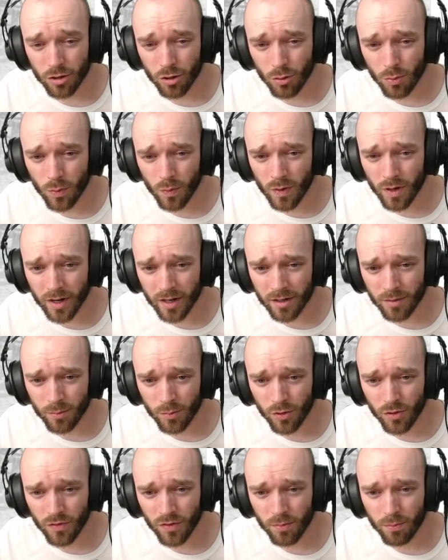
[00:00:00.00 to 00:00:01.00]
Kubel
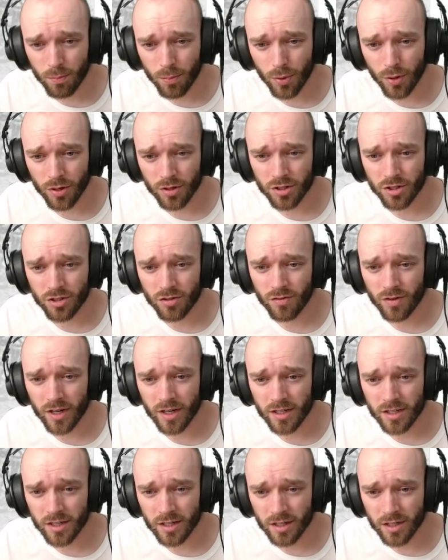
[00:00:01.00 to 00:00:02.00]
moving burst
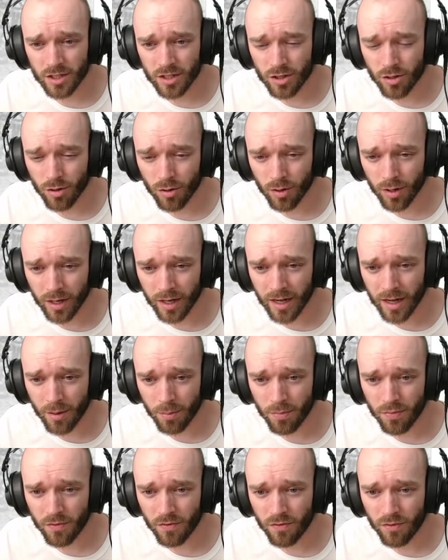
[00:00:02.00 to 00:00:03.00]
duration is going
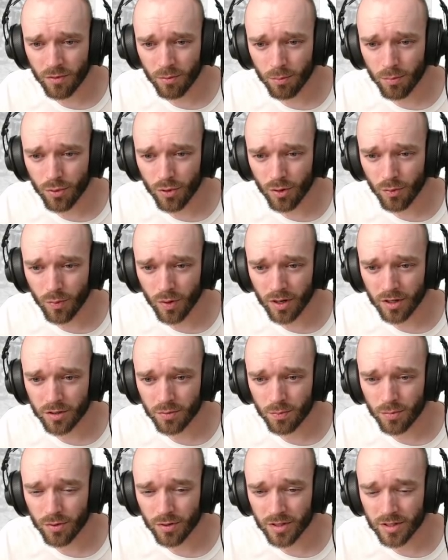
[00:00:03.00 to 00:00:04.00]
up from 0.1
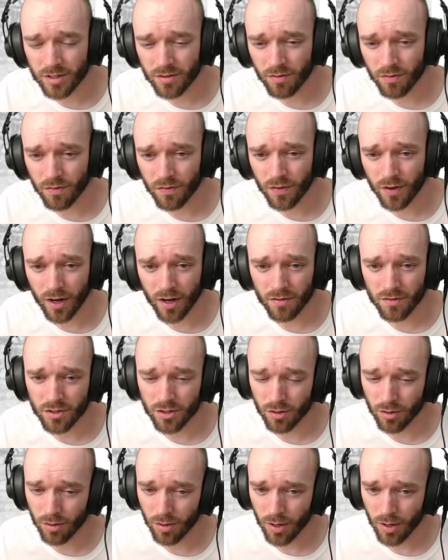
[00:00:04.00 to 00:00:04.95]
to 0.75, so